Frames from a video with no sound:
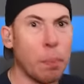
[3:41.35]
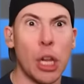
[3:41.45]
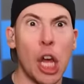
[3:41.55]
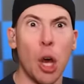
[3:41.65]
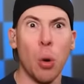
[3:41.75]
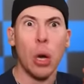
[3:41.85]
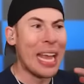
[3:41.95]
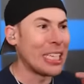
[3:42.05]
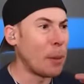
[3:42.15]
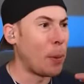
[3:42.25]
Blue?
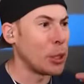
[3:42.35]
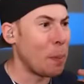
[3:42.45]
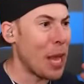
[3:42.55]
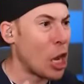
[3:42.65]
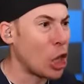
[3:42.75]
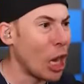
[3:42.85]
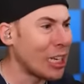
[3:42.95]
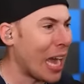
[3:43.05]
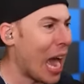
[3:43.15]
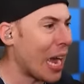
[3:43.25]
He's supposed to be a
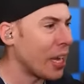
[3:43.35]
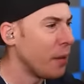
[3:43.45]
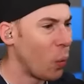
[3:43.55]
good guy.